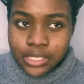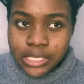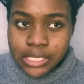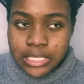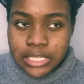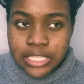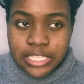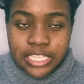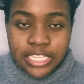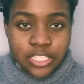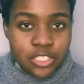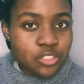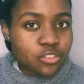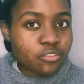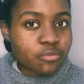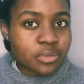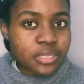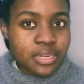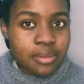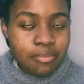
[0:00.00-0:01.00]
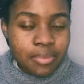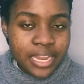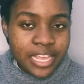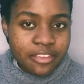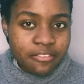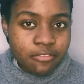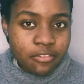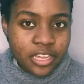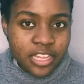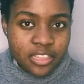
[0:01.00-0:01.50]
Yes, you've been applying
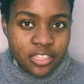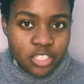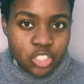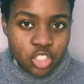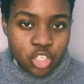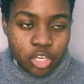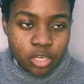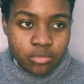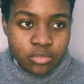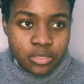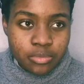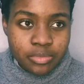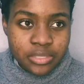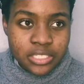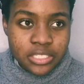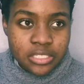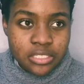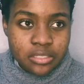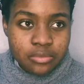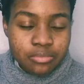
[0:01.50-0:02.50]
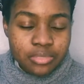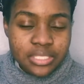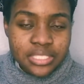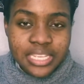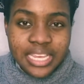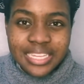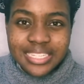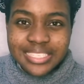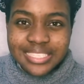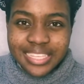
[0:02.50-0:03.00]
for other jobs, but
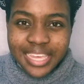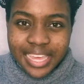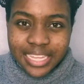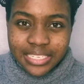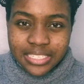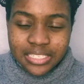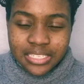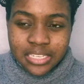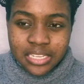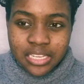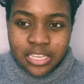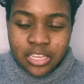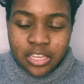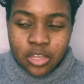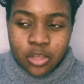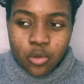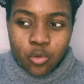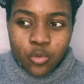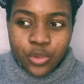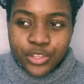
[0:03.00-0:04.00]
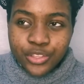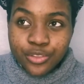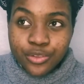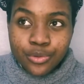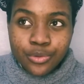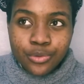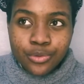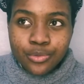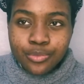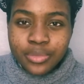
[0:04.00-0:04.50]
besides that, were
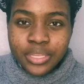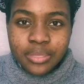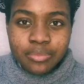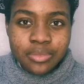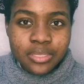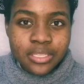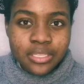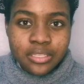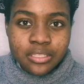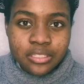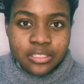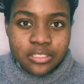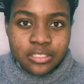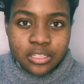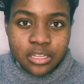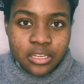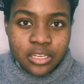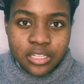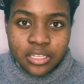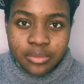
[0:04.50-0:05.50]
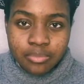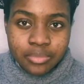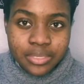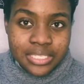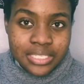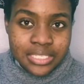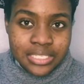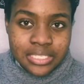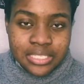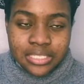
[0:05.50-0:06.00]
you maybe starting a
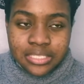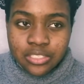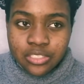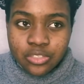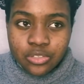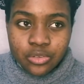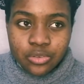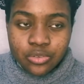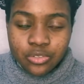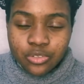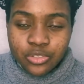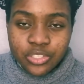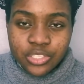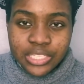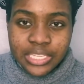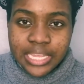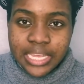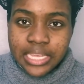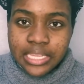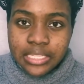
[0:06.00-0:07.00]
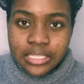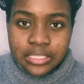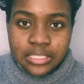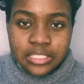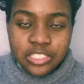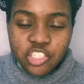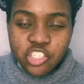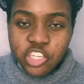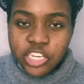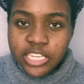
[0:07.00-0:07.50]
business, doing nails,
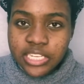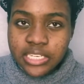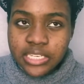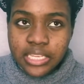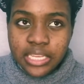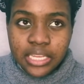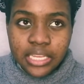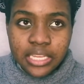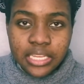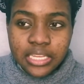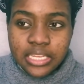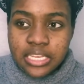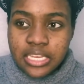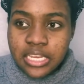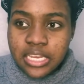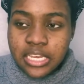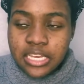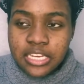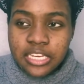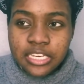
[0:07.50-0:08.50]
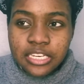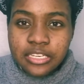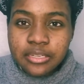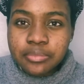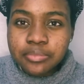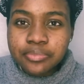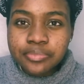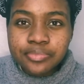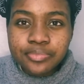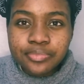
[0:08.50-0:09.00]
trading,
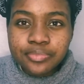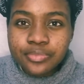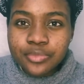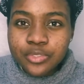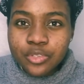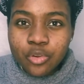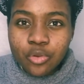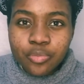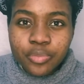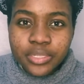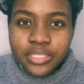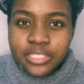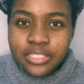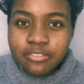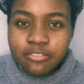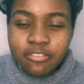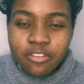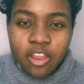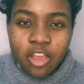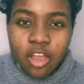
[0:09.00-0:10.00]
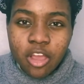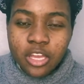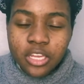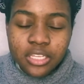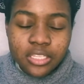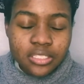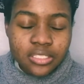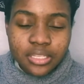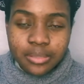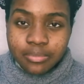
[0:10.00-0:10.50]
opened a vlog,
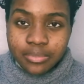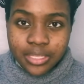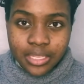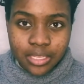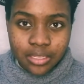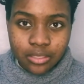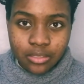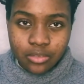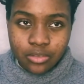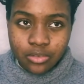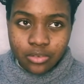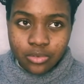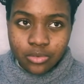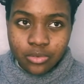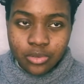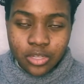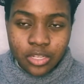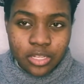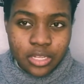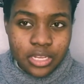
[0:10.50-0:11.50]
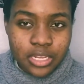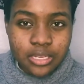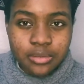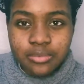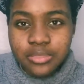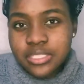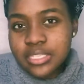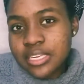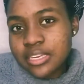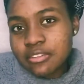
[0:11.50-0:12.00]
something,
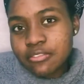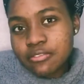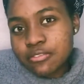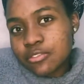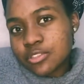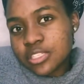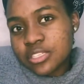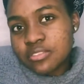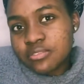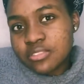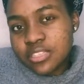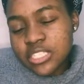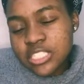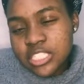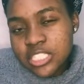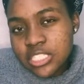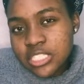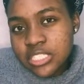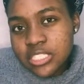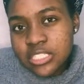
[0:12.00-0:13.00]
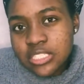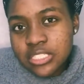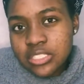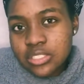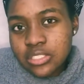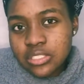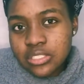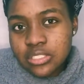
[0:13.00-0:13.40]
selling fruits and veggies,